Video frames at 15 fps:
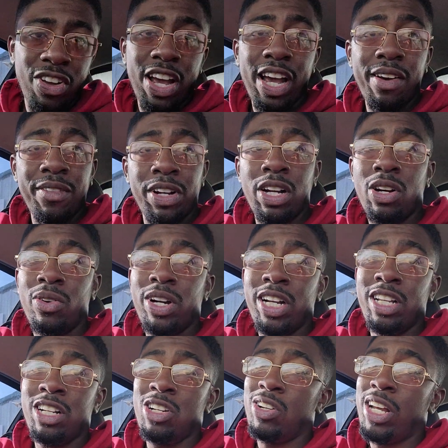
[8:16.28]
you haven't
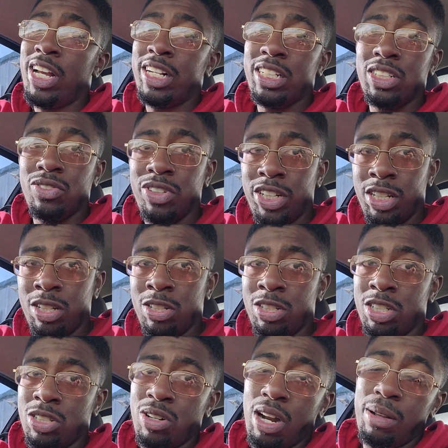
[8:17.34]
already, like this video,
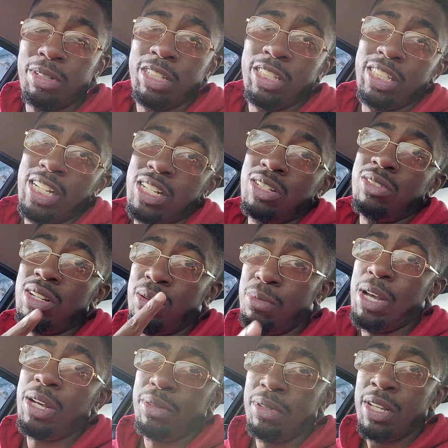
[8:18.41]
subscribe to the channel. I'm
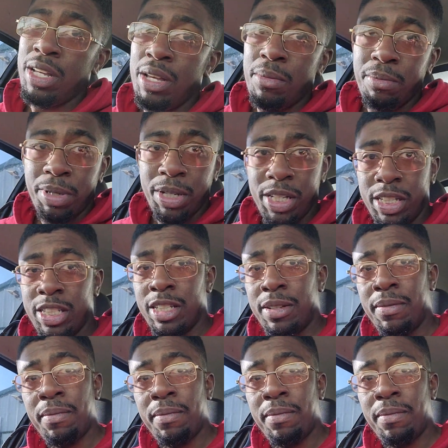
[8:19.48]
out. Peace.